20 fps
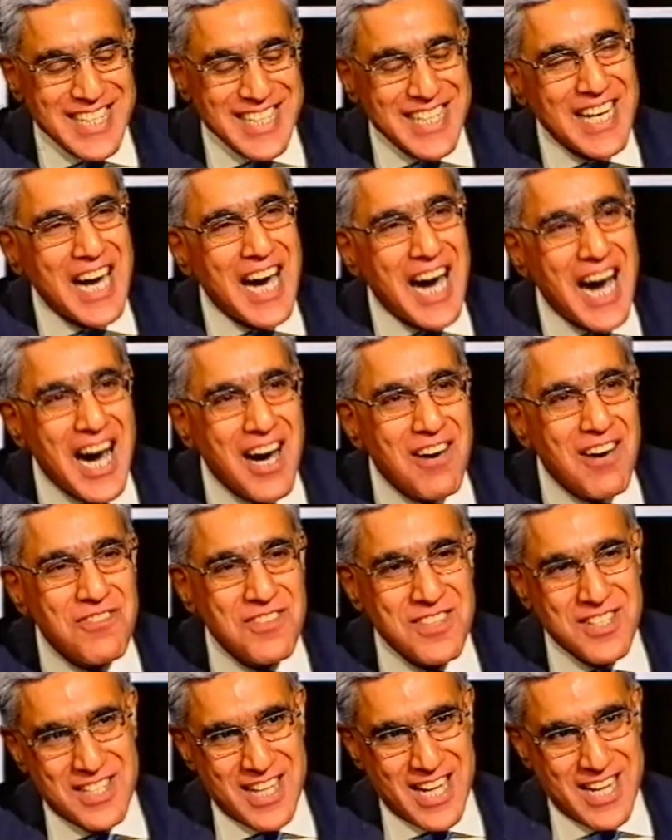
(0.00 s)
say that
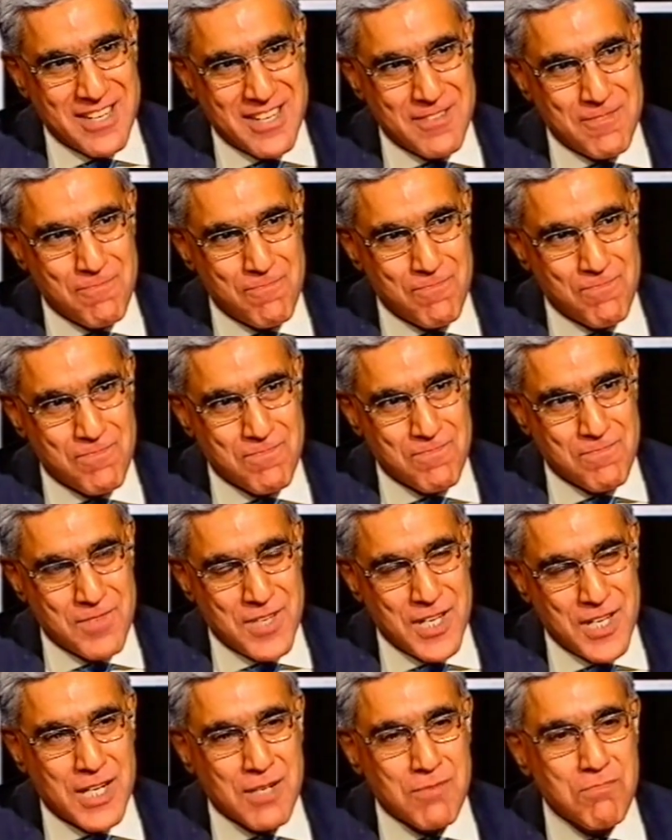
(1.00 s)
after that,
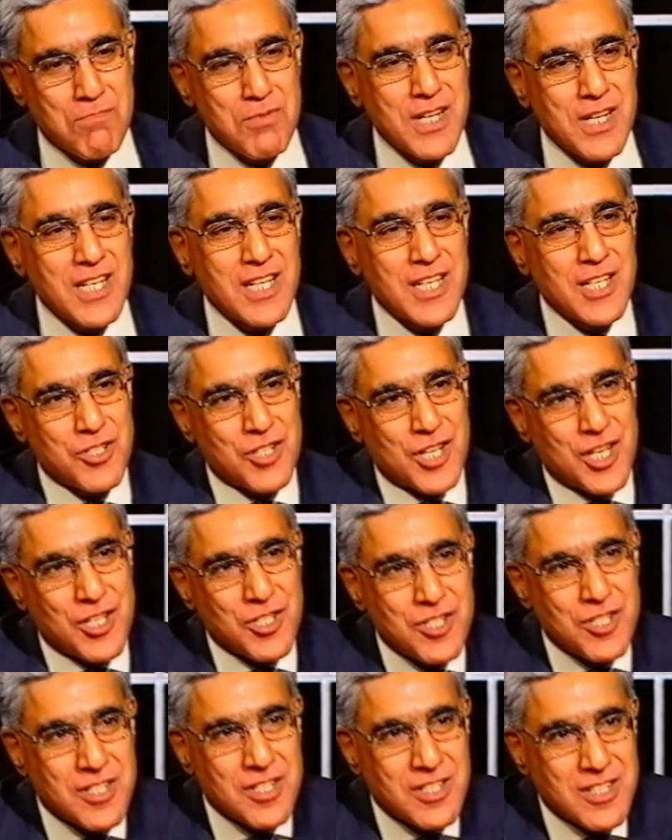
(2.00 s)
he completely
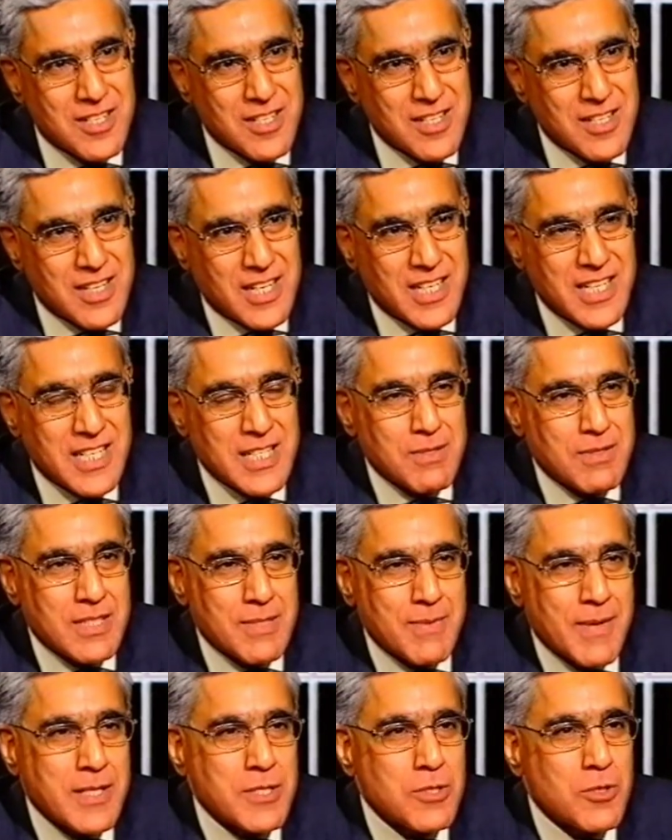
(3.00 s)
changed, and he
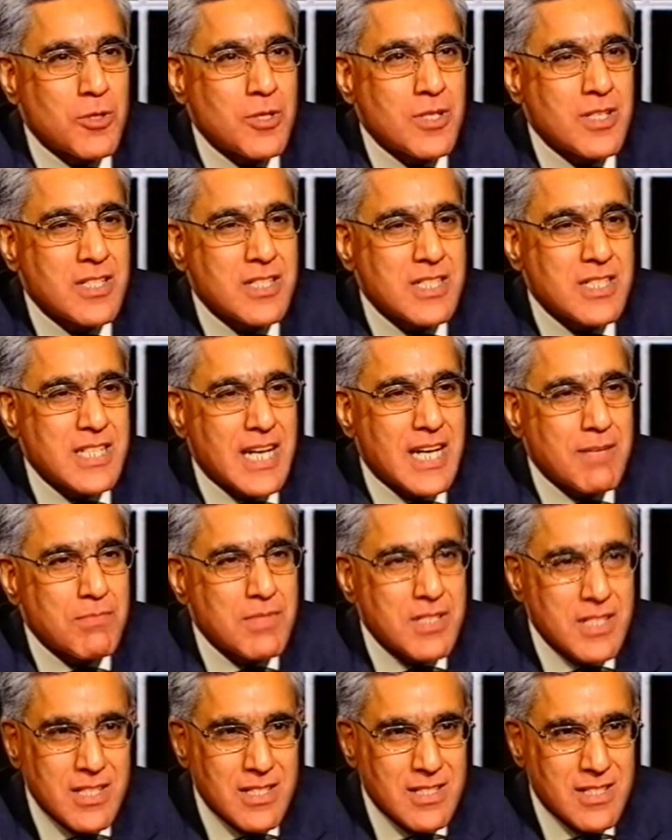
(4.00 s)
spends all his
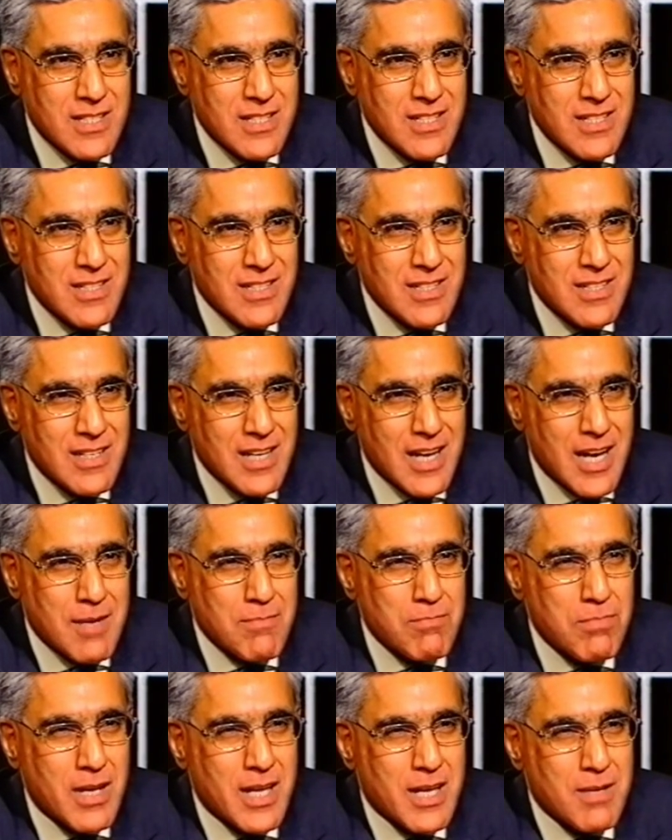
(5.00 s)
time teasing
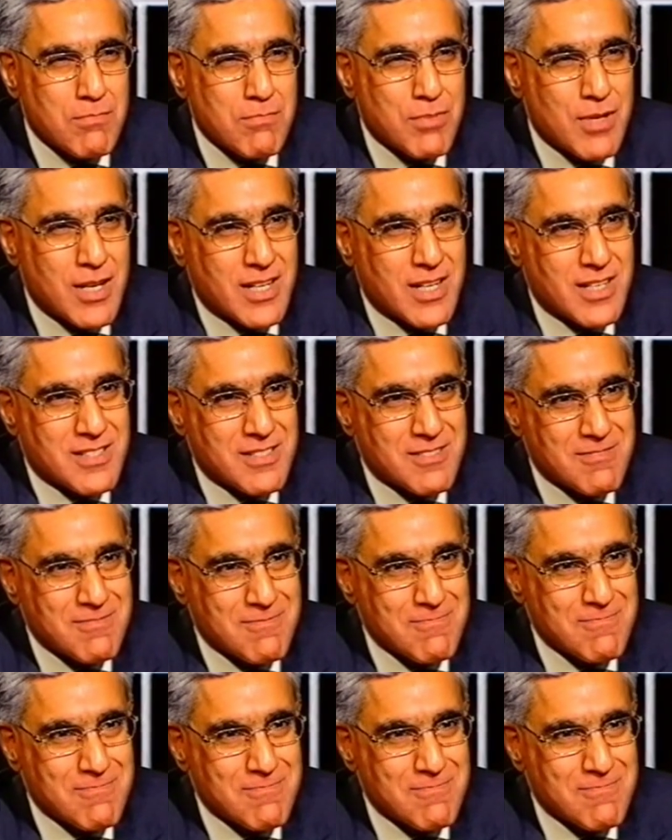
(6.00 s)
and playing pranks.